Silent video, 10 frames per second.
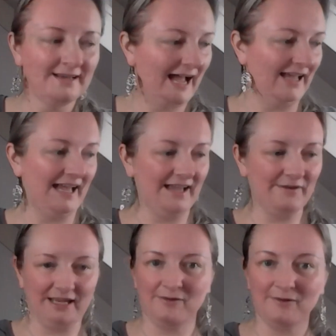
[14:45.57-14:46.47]

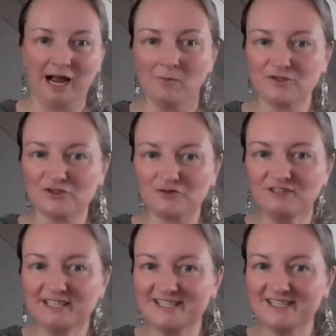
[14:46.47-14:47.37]
I want to
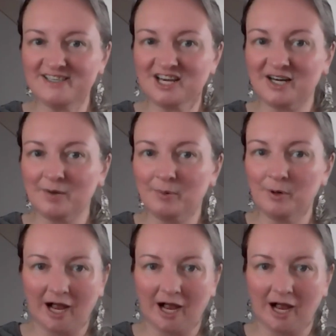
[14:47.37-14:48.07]
read this entire book.